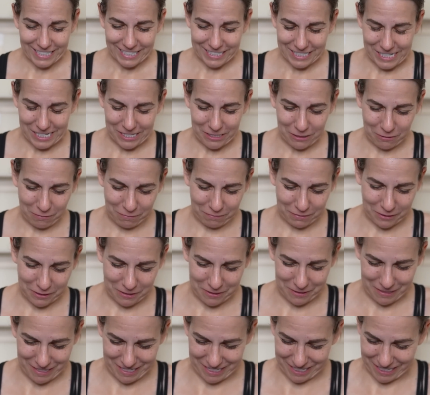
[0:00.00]
chew
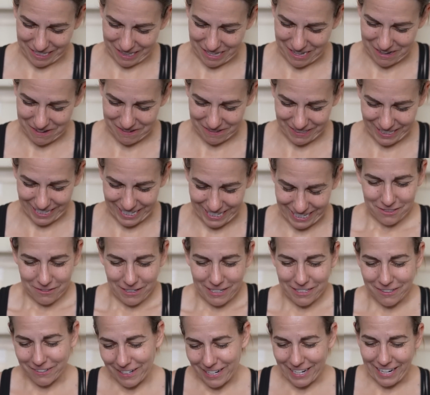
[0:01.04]
food slowly,
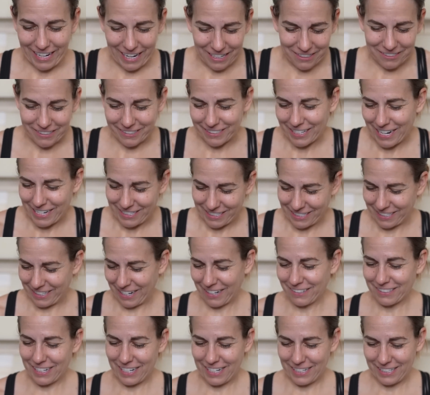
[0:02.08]
strength training exercises,
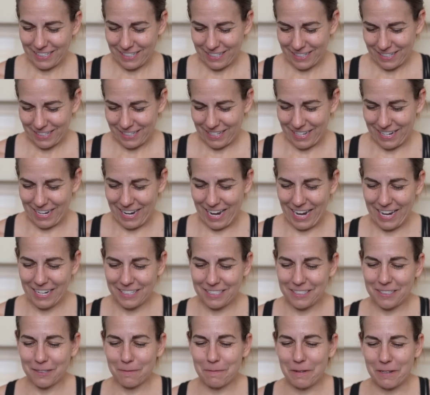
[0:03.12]
all right.
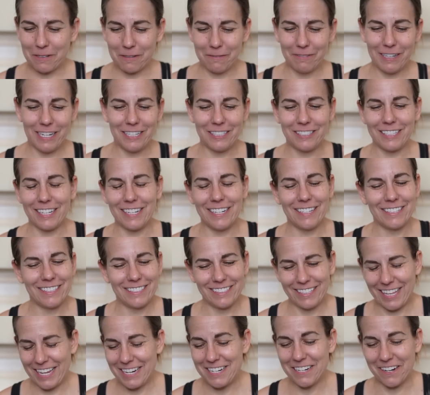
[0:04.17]
Enhance your motivation.
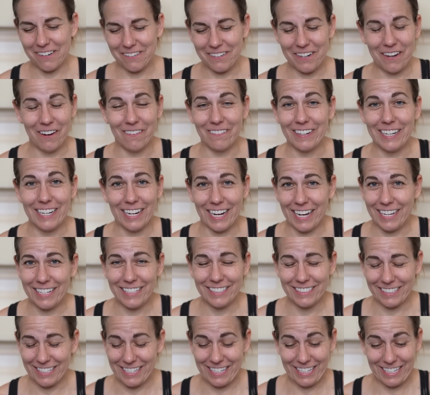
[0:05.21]
They don't know me.
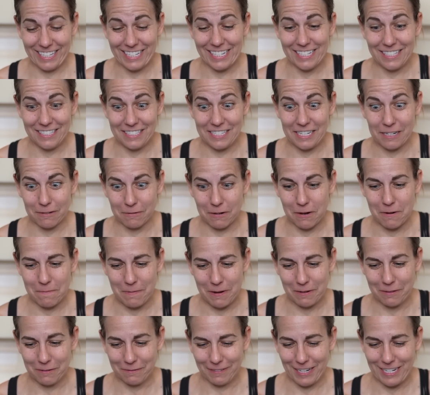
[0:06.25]
I need zero
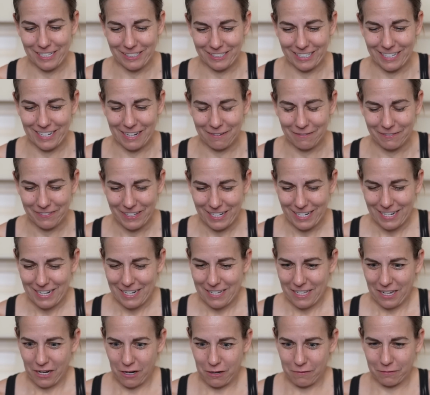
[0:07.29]
motivation. I'm
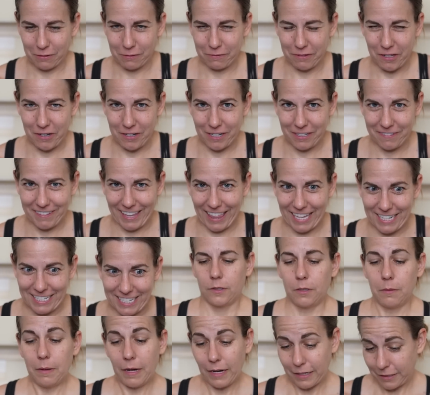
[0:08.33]
overflowing with it.
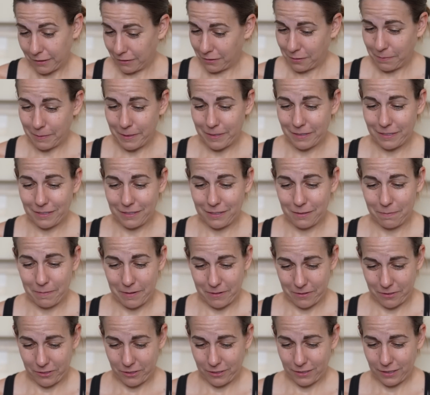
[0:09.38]
Tobacco smoke
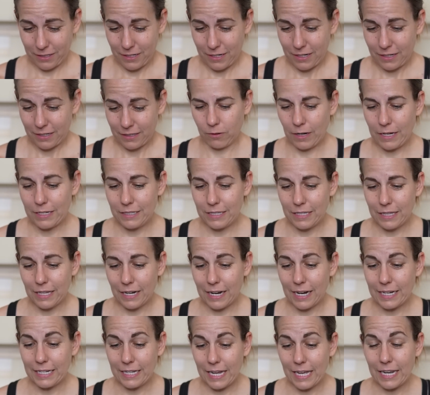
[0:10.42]
exposure. Crazy
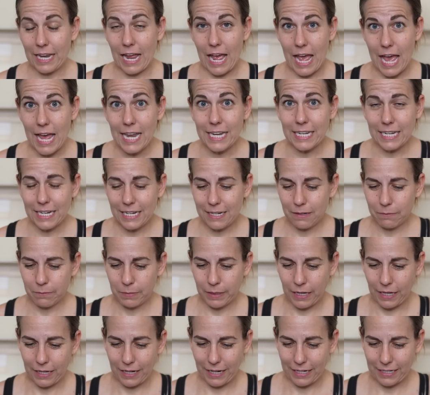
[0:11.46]
that I get any,
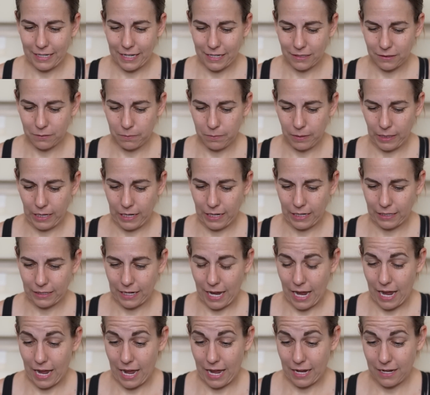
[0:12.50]
but I guess
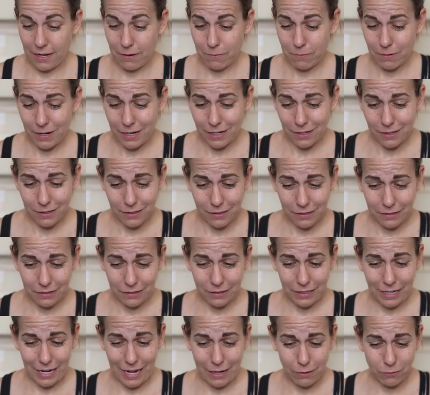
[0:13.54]
being
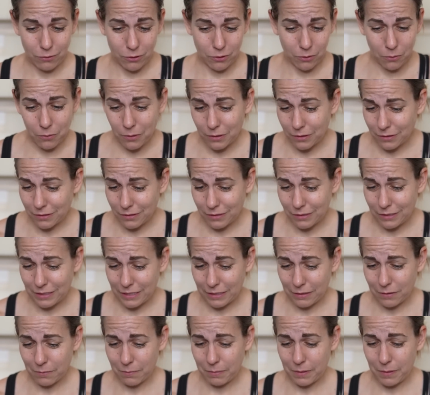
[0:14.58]
anywhere outdoors
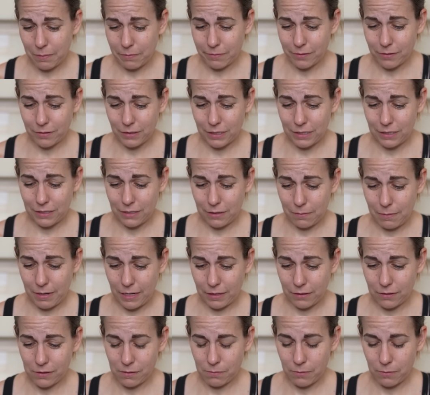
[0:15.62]
near people tobacco